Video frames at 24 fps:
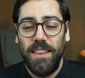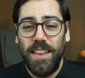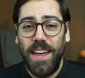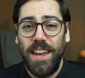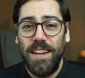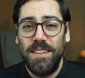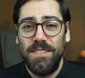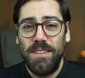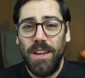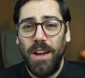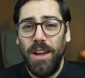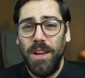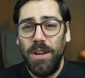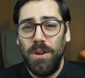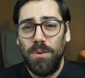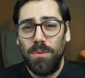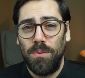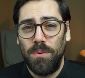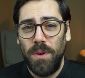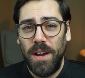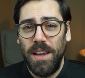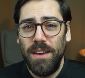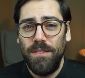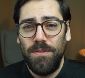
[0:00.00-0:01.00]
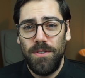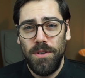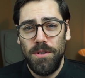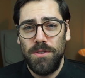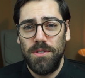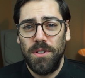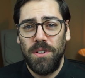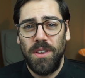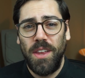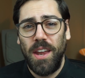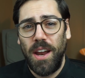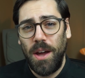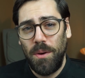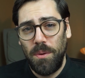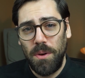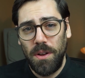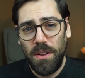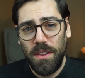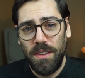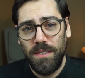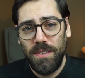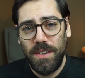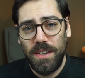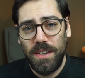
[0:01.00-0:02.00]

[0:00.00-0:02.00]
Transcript: That is a great future that I want to live